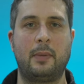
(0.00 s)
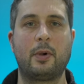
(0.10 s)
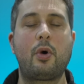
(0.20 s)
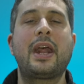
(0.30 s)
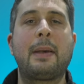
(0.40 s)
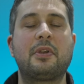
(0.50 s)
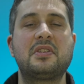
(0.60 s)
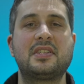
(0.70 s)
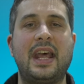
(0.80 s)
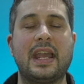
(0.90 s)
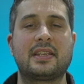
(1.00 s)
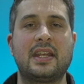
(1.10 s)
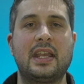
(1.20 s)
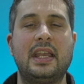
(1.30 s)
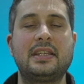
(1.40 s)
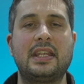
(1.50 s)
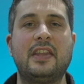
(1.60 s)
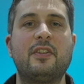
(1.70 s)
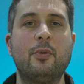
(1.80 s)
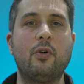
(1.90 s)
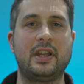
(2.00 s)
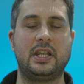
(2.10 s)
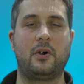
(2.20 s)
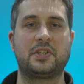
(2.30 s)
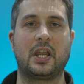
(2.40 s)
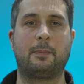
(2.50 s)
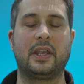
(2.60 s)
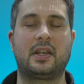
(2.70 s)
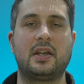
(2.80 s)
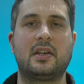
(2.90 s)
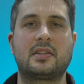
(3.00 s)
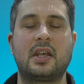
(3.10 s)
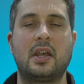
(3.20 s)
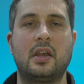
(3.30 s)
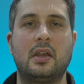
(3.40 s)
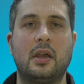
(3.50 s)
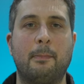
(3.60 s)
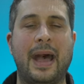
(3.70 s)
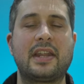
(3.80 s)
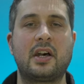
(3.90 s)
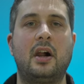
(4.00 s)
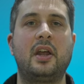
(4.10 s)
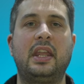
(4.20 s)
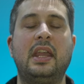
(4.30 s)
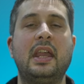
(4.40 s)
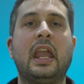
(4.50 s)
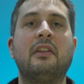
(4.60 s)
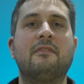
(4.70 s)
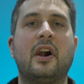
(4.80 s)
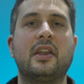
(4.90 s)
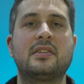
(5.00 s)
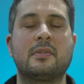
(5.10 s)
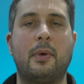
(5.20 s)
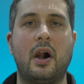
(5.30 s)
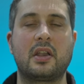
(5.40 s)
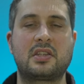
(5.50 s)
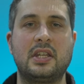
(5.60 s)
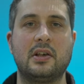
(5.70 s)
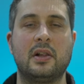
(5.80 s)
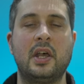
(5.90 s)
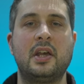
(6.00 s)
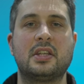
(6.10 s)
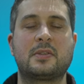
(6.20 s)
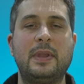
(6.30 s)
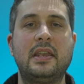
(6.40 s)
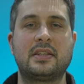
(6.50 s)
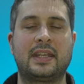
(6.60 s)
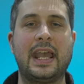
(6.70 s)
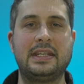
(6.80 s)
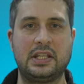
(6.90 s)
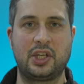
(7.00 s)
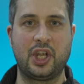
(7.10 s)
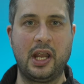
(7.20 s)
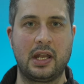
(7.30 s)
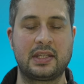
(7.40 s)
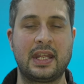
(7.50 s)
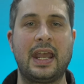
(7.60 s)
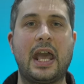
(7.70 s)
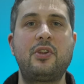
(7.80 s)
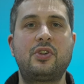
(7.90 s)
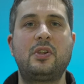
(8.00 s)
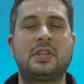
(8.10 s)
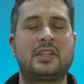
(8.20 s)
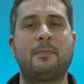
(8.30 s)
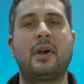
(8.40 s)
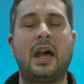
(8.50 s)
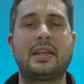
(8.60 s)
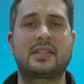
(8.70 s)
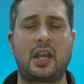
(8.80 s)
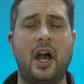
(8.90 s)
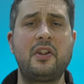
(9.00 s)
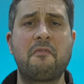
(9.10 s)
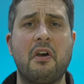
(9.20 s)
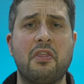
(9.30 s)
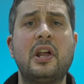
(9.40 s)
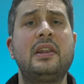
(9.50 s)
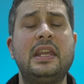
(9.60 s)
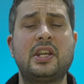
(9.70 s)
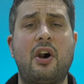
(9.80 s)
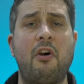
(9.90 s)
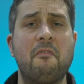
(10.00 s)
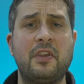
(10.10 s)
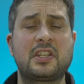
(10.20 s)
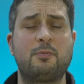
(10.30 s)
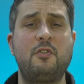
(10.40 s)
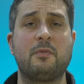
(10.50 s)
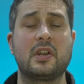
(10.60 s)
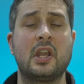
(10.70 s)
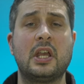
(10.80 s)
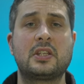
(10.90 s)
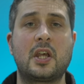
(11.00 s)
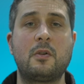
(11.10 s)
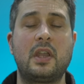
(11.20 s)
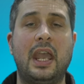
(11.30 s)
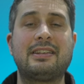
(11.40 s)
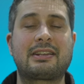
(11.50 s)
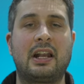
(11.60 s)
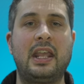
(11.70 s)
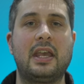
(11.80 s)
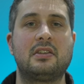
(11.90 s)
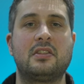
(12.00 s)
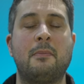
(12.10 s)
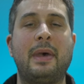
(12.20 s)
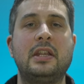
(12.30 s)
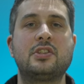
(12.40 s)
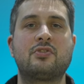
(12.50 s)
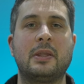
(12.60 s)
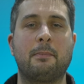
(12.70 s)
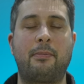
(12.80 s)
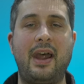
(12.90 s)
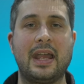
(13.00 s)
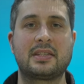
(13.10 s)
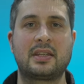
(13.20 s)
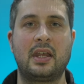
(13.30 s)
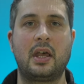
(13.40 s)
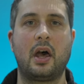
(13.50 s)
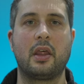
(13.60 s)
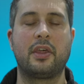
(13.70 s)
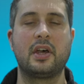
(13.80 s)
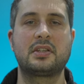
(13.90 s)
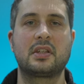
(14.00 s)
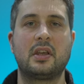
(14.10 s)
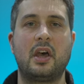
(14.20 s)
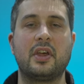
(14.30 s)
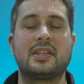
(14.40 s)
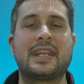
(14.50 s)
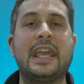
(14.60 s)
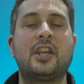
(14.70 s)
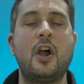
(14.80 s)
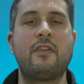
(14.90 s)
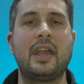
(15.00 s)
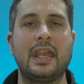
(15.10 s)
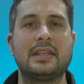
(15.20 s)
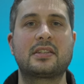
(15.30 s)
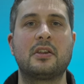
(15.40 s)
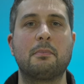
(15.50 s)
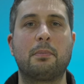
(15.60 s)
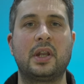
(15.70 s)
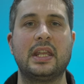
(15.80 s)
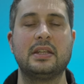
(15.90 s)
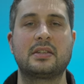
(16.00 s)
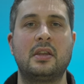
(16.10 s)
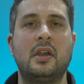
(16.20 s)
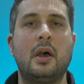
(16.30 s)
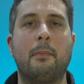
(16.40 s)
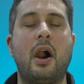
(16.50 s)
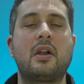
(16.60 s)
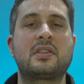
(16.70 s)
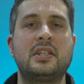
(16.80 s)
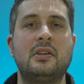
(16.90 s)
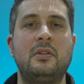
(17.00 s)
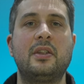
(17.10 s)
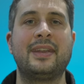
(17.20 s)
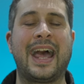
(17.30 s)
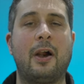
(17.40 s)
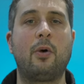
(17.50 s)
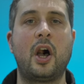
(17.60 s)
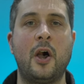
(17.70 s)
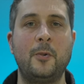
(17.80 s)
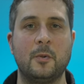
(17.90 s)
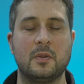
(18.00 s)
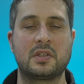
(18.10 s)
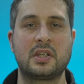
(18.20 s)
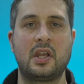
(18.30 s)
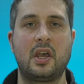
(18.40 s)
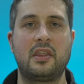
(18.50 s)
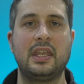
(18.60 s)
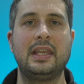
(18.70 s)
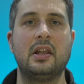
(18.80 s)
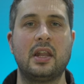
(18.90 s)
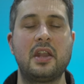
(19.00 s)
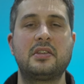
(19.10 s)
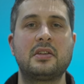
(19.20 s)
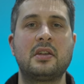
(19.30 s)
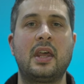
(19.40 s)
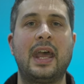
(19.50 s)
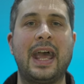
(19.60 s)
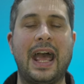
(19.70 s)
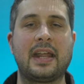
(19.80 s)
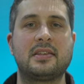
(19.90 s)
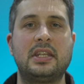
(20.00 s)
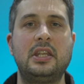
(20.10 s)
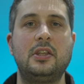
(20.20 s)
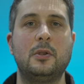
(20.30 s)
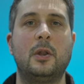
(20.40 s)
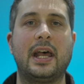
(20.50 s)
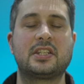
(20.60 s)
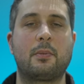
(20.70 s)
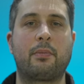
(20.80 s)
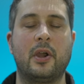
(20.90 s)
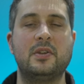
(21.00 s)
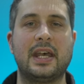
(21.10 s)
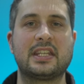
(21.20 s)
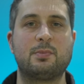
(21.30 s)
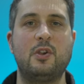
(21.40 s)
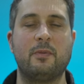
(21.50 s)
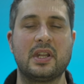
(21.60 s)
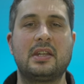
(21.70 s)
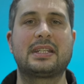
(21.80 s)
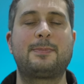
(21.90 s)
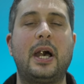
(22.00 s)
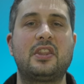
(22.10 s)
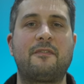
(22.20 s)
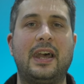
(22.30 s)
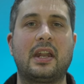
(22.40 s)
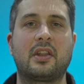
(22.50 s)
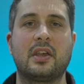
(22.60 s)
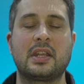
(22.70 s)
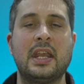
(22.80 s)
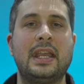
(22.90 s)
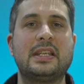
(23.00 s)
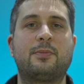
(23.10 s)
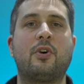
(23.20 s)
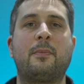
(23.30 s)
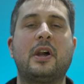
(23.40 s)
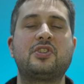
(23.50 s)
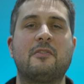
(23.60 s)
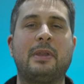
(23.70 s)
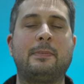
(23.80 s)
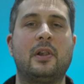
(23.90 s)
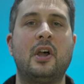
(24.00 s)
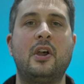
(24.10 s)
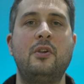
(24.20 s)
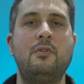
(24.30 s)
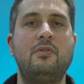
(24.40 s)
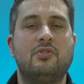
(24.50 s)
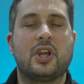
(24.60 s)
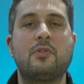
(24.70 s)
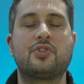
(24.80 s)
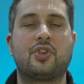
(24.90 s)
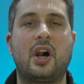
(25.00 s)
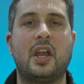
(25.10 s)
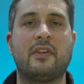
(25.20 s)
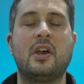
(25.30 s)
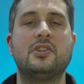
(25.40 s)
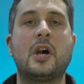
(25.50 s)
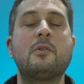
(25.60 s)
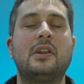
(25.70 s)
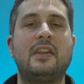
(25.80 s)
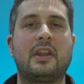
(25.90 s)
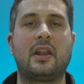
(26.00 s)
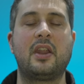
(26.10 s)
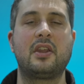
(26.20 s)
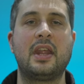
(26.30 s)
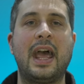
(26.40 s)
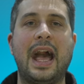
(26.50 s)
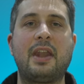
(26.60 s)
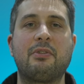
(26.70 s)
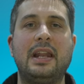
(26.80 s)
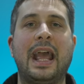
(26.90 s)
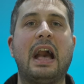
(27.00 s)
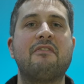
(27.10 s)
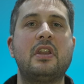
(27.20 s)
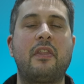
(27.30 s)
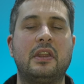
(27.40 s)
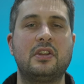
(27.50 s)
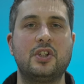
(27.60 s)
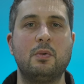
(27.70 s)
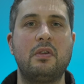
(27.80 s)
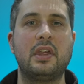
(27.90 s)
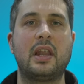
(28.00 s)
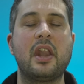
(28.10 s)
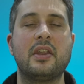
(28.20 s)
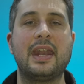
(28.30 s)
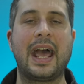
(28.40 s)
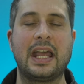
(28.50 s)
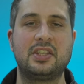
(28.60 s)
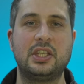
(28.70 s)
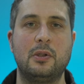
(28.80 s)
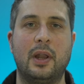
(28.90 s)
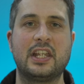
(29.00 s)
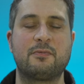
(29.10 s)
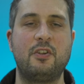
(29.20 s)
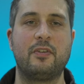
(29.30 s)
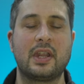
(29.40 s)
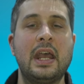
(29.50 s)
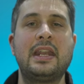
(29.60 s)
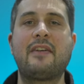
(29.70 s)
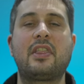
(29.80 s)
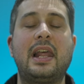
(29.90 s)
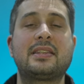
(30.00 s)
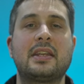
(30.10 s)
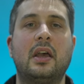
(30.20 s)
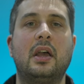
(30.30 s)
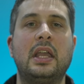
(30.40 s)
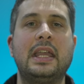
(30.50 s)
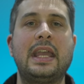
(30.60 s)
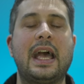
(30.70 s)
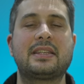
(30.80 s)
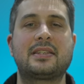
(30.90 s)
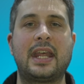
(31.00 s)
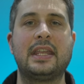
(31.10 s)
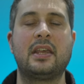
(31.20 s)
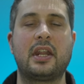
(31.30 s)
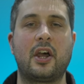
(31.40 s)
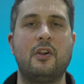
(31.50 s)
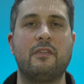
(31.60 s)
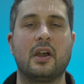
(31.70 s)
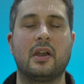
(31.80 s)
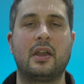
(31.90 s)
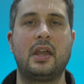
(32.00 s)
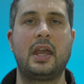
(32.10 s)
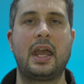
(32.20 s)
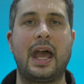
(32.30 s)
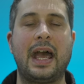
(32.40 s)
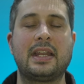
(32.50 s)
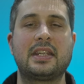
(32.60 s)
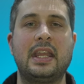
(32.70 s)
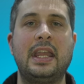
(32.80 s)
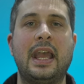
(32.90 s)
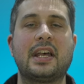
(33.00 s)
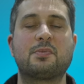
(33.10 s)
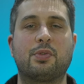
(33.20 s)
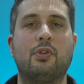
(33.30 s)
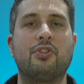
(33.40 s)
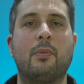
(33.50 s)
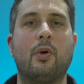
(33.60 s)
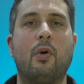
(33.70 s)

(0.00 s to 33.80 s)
But what happens next is even more idiotic because Matt Hardy invites Mark Steele to speak to Katie, the journalist, and introduces him as kind of the leader of this movement. So it's clear to the mainstream press that the takeover is complete. Mark Steele now owns the London anti ULEZ protest movement, despite the fact that he's brought a bunch of people who don't drive, don't live in London, and really have nothing to do with the London anti ULEZ movement. Nevertheless, he has taken it over and he has brought them